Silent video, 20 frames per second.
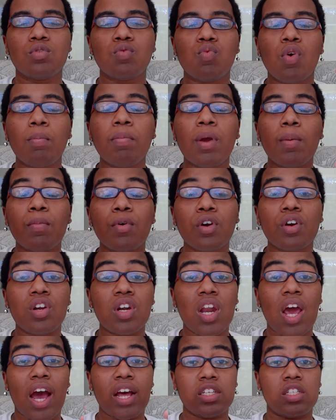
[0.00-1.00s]
remember
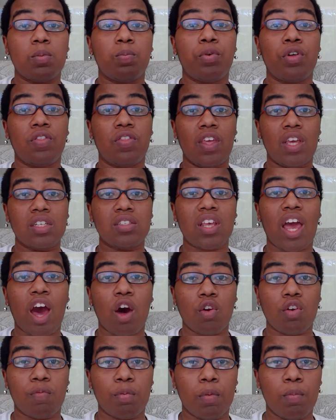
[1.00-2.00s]
not to put things
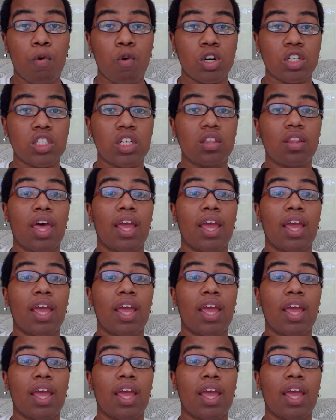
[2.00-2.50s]
out of proportion.